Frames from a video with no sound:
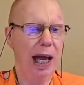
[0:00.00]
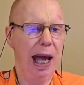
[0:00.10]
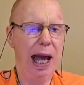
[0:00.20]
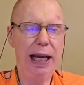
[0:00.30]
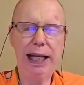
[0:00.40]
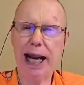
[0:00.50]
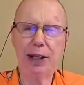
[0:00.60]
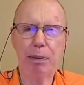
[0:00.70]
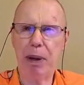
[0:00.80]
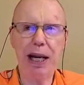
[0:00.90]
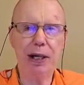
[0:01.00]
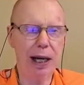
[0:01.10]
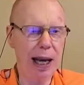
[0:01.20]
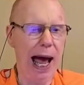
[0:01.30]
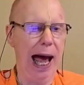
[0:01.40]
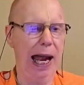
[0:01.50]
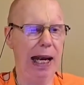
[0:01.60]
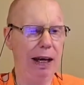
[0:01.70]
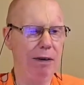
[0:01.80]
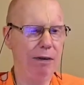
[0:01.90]
get better
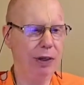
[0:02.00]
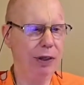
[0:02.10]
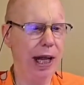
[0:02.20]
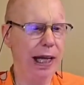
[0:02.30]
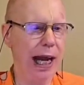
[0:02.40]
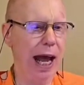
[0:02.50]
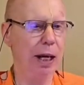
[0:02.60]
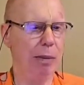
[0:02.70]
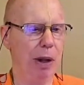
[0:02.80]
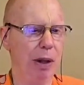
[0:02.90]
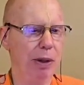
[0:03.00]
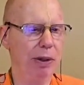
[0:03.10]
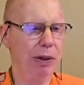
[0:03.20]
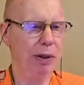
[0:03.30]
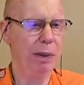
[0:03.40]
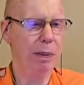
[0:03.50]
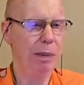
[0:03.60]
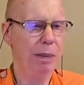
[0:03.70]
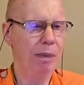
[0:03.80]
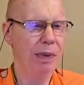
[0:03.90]
lives than the animals?
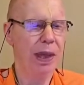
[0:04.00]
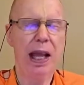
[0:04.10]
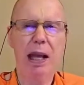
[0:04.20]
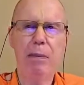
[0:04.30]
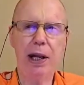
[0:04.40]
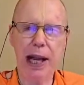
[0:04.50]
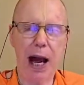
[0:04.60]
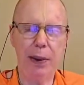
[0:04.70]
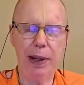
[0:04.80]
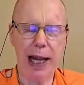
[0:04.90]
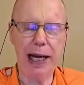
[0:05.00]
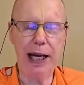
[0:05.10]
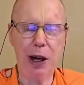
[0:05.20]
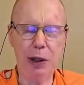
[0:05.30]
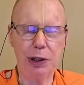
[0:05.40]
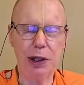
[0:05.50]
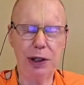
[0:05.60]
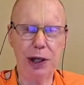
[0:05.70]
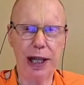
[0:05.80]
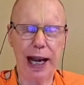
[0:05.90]
But now then he goes into
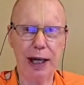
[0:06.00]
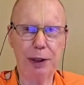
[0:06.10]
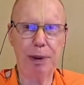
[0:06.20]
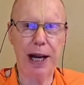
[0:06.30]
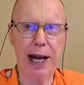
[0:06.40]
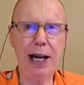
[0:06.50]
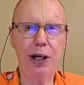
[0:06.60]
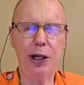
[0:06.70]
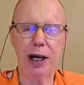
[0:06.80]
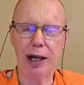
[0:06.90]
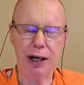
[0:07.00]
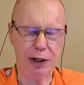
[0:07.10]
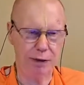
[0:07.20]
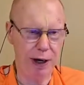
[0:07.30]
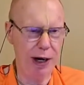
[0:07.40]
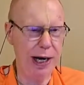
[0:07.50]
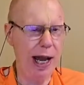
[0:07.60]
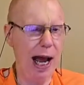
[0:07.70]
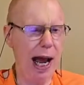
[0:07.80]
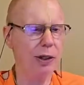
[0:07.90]
the explanation, and it's very
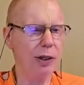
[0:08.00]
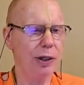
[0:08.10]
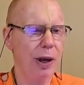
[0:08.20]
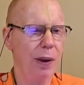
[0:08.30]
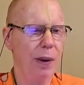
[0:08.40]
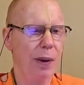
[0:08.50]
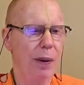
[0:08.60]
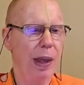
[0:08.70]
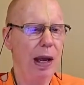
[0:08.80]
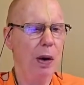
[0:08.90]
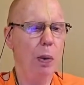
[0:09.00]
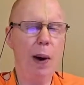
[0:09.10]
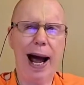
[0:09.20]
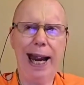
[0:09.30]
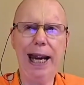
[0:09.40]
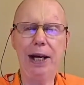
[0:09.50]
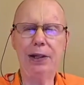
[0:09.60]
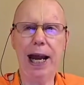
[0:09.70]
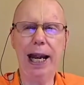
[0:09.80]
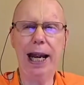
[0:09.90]
nice. Why is
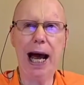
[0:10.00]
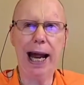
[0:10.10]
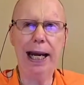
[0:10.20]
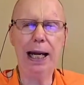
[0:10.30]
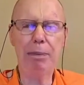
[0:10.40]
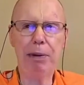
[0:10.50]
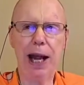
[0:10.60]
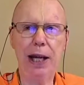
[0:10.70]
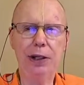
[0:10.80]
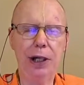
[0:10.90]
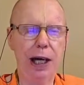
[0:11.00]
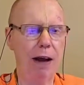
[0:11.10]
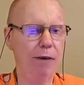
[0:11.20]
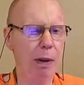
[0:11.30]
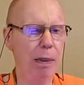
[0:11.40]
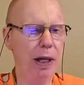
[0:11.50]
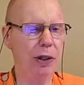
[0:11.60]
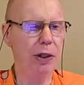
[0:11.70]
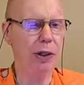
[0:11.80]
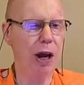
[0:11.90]
a highly placed government
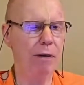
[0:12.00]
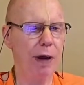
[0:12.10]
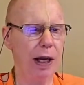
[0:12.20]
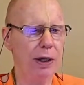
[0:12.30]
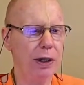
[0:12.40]
servant